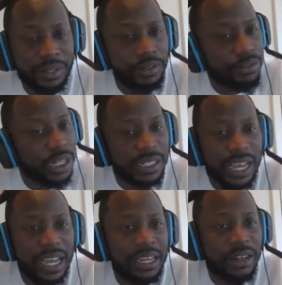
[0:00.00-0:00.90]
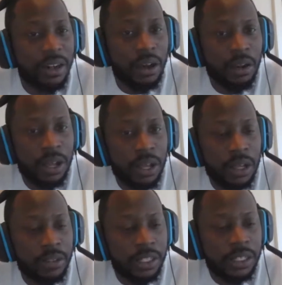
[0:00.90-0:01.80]
You just can't,
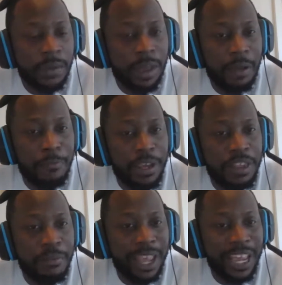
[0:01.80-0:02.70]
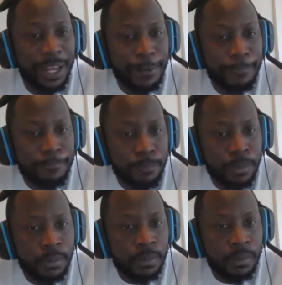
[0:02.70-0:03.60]
just come out and be the man
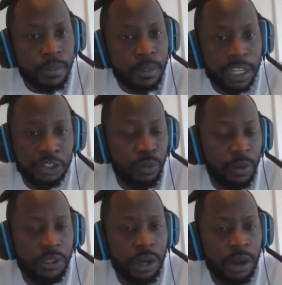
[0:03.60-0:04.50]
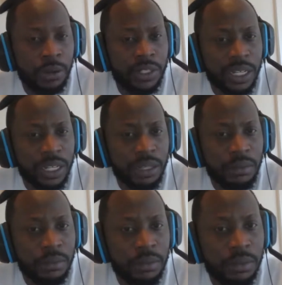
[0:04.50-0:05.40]
because you want your own team.
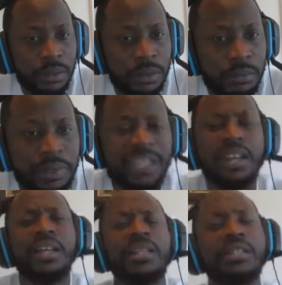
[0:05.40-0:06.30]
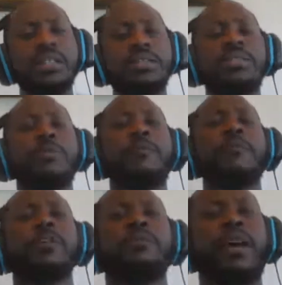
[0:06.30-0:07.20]
Because,
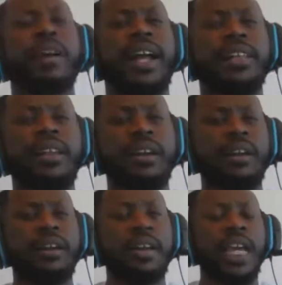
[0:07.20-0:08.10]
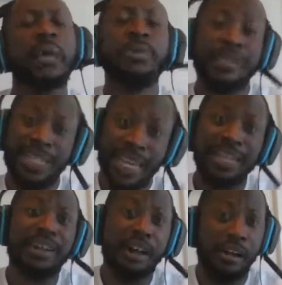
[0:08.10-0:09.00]
before LeBron got there, he was
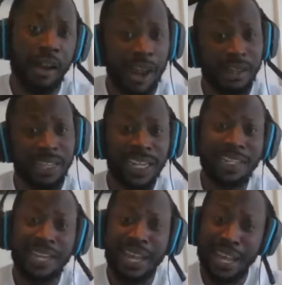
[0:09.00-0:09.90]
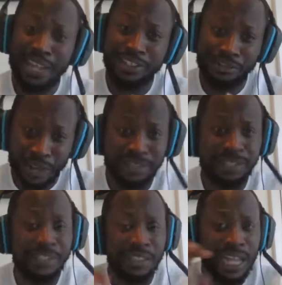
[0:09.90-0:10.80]
leading all right, leading their ass straight
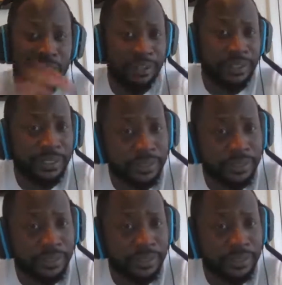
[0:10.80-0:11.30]
to the lottery.